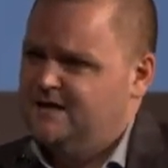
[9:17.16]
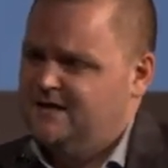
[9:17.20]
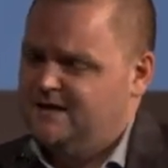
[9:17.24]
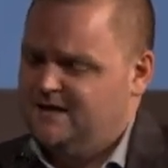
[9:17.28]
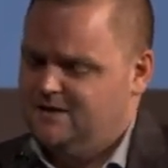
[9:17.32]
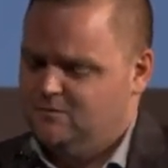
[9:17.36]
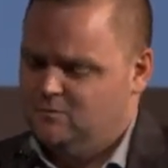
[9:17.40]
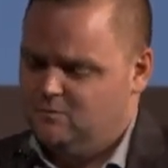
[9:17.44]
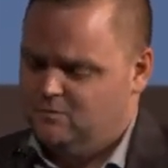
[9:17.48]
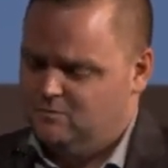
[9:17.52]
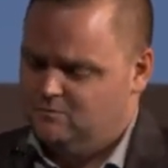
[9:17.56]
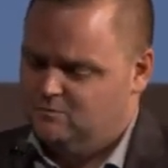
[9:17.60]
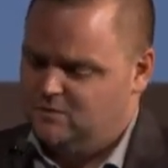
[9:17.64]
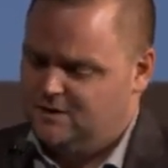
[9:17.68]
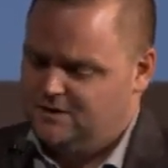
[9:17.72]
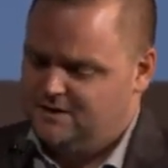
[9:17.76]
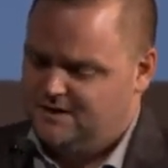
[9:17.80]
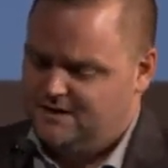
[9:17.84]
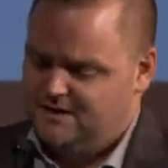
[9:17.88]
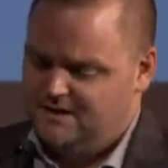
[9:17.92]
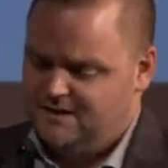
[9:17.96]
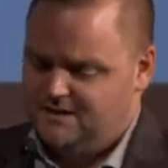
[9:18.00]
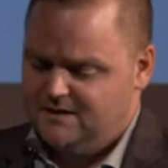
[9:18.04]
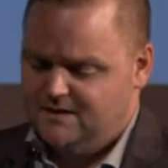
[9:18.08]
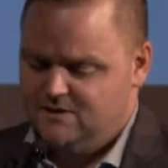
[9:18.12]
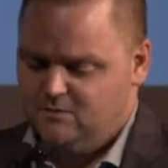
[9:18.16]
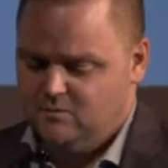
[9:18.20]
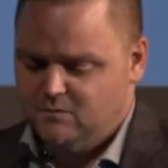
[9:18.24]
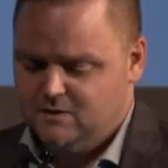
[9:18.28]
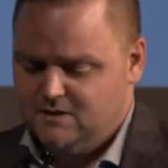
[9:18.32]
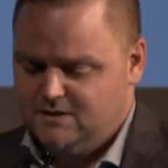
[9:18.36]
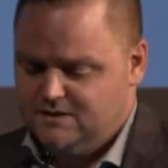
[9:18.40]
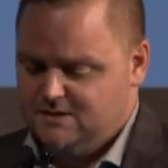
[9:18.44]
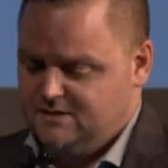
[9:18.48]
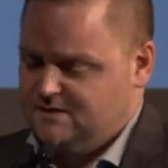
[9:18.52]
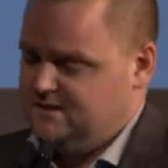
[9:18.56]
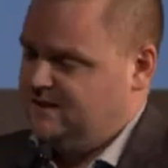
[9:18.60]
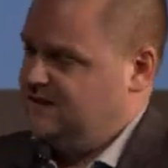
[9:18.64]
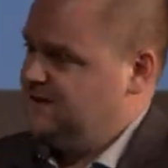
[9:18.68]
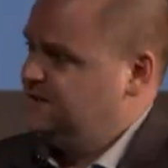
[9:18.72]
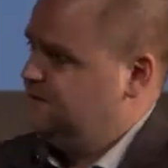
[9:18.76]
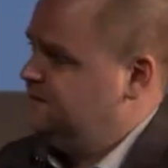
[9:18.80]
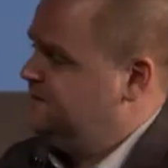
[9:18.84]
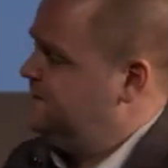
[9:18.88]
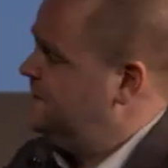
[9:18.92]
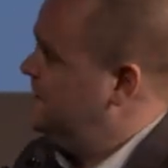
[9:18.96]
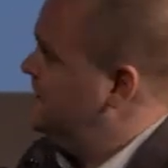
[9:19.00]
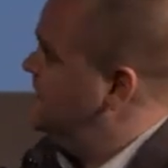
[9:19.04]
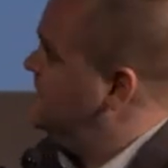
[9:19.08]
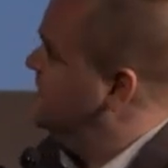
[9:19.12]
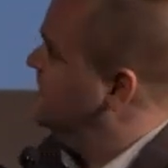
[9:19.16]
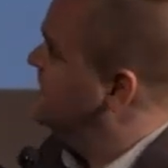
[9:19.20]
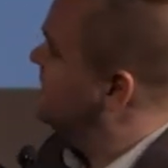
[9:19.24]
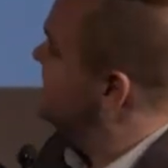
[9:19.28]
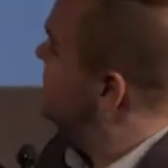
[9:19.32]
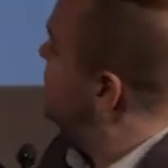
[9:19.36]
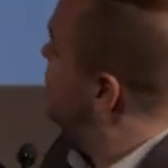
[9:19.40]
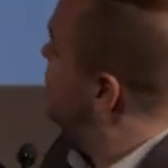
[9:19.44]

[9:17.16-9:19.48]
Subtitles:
And what they did was that they looked